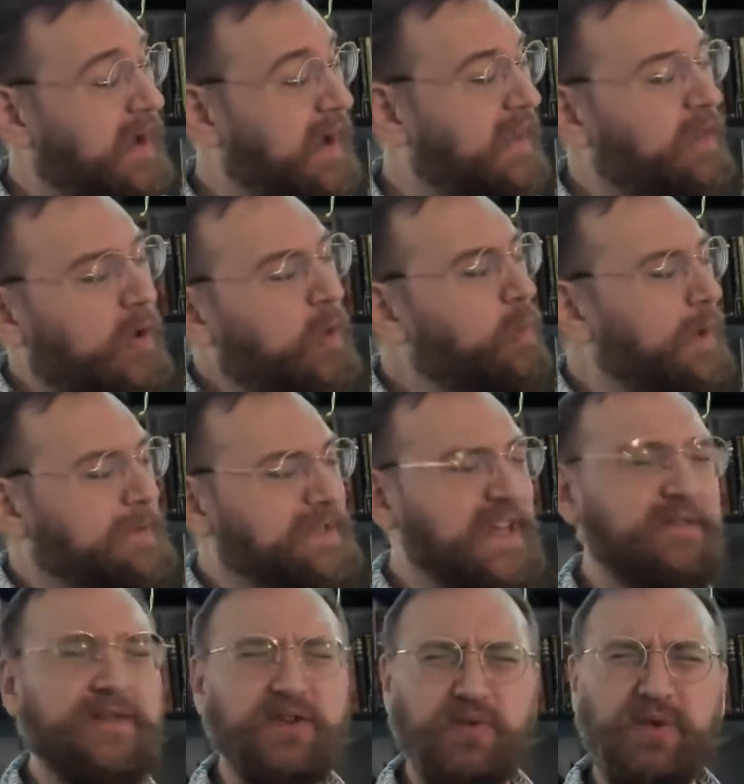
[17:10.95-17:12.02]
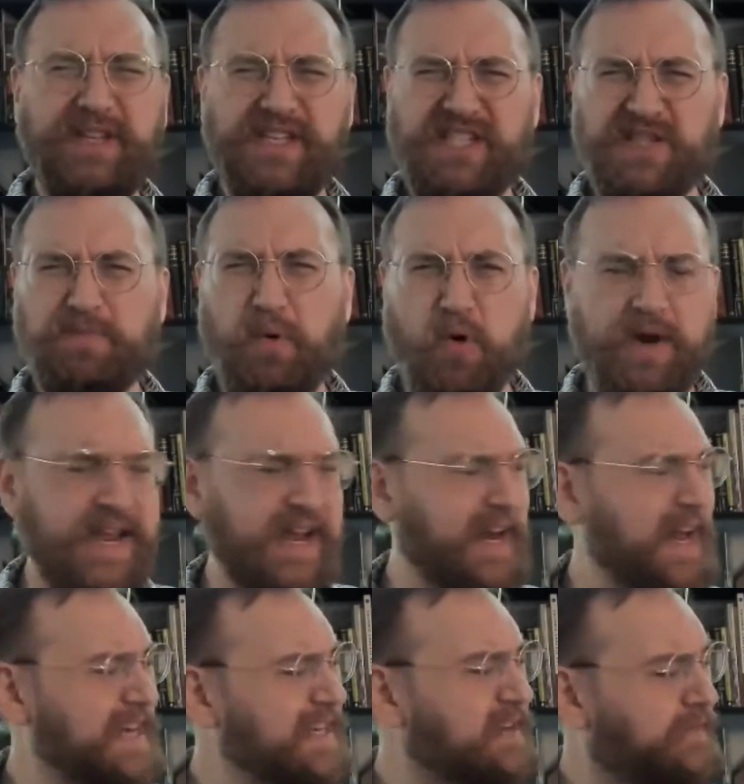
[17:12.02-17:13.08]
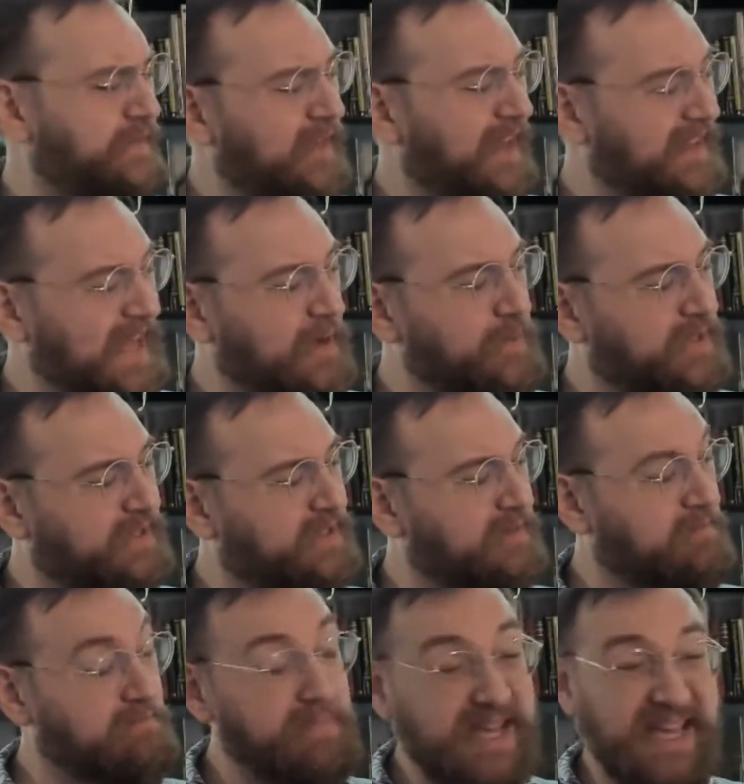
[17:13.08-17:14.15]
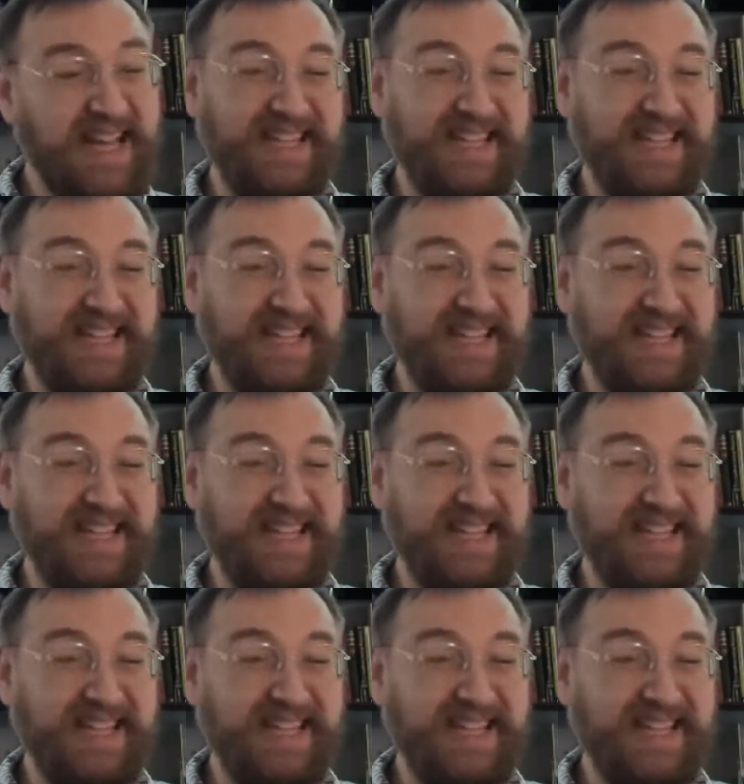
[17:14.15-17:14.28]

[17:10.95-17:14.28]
And the whole website feels really sporty, and I didn't feel like that was me.